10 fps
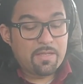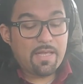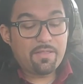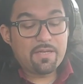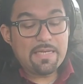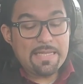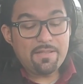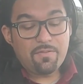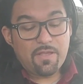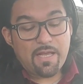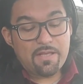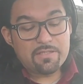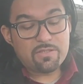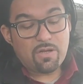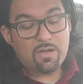Now, the neat thing I
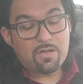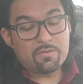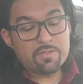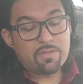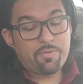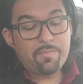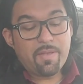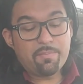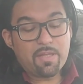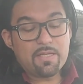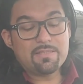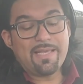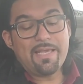saw was the Premium Plus